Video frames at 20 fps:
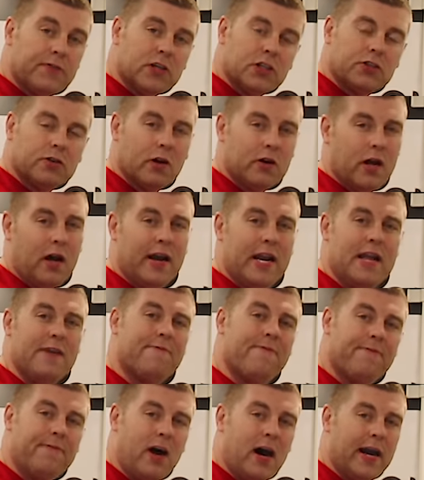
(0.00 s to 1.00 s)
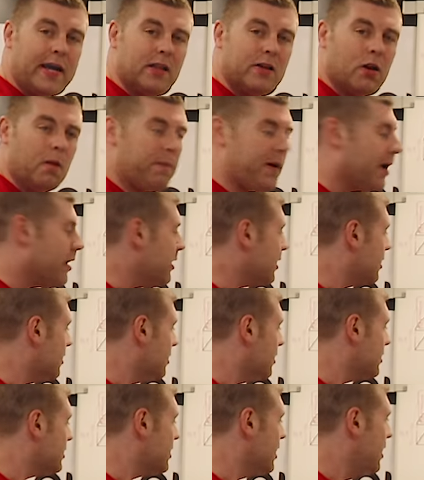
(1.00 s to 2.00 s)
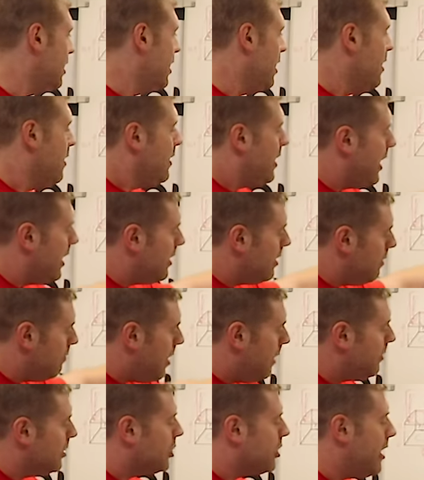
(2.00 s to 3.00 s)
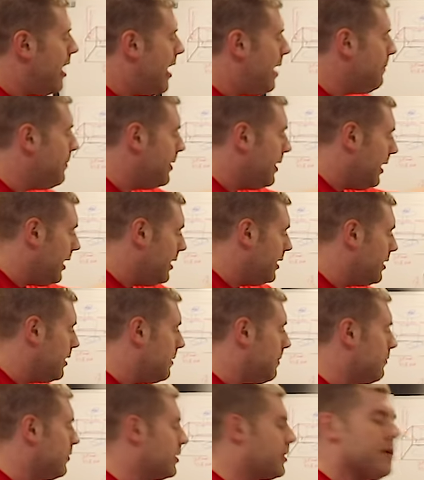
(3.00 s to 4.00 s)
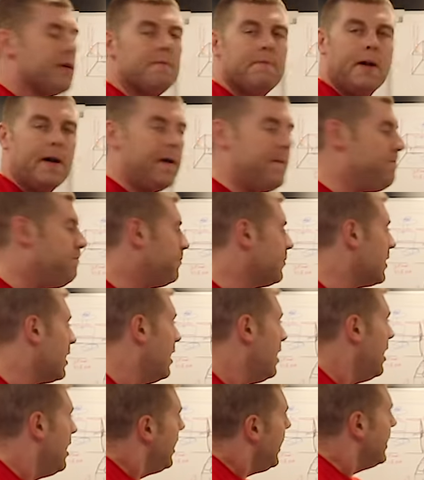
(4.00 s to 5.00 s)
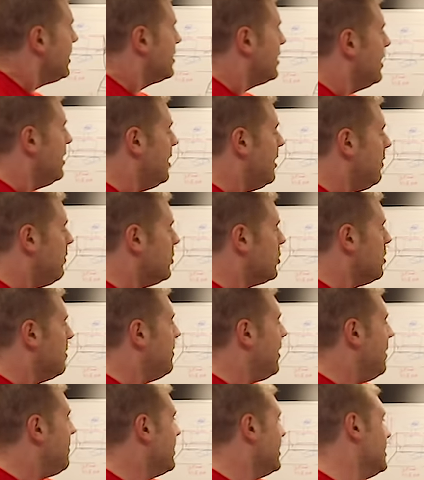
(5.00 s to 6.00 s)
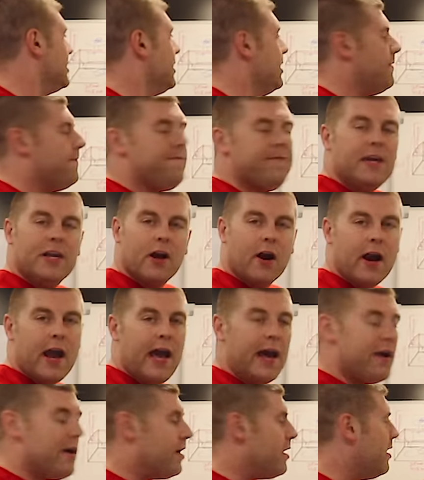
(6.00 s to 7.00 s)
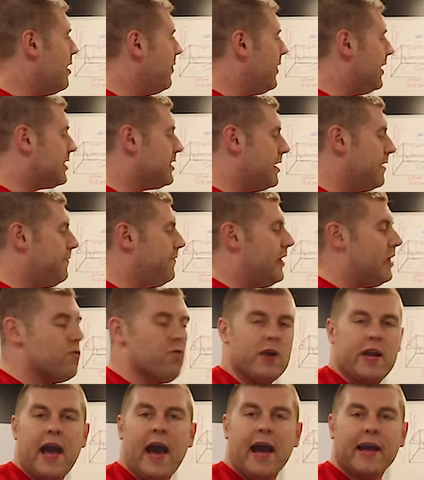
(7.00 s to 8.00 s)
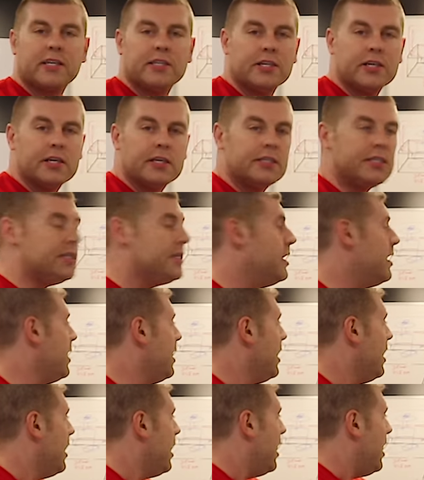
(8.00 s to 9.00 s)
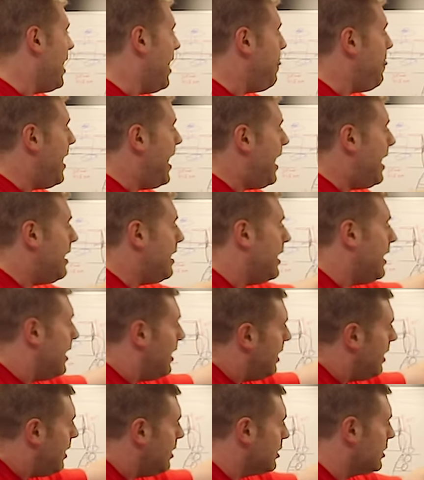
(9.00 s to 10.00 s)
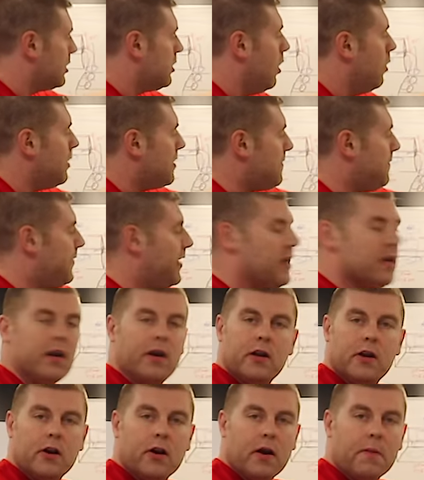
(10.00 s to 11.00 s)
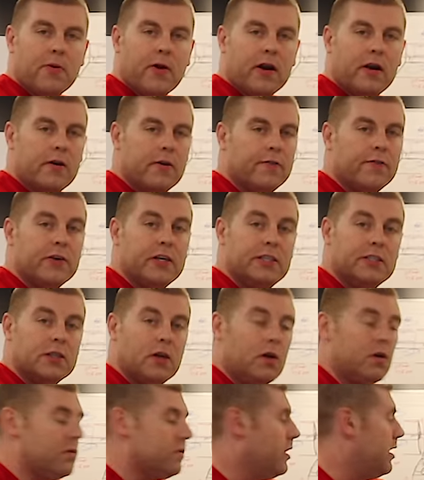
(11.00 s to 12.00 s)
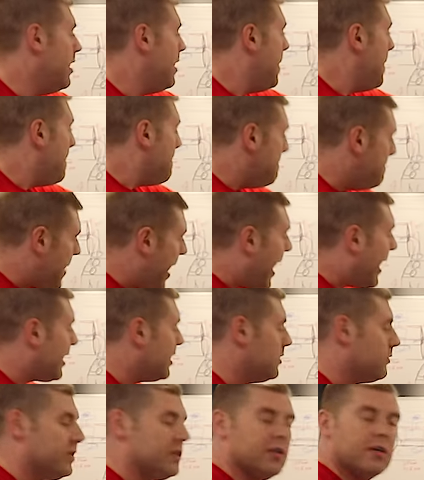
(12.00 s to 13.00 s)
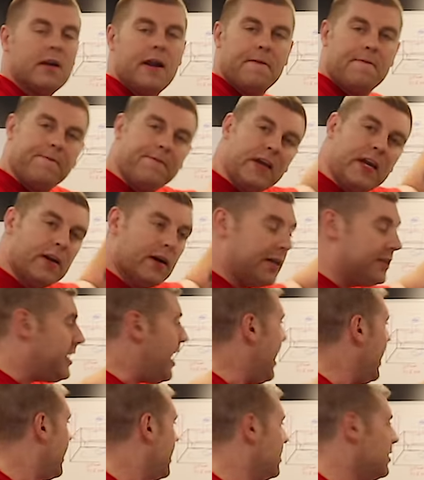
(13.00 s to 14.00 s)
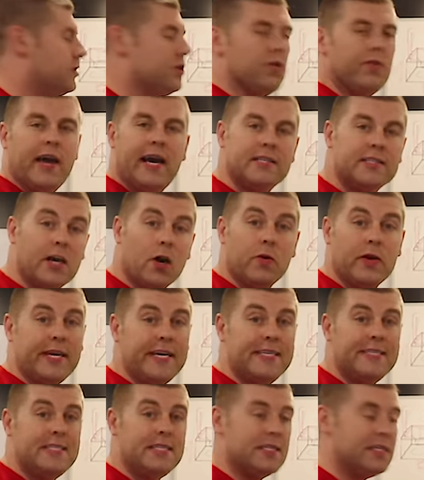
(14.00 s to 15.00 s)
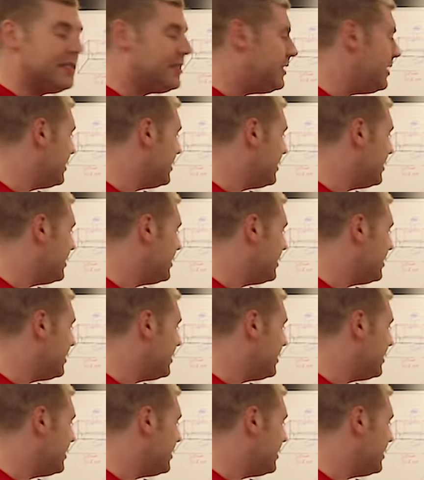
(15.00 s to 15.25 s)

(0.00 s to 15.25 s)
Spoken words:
filter out any fine little particles into the bubble trap, into the return pump. It's gonna, return pump is gonna feed our header, that's gonna feed reactors, and then it'll slowly feed under our predator free zone, back in return and feed our tank. So that's how easy this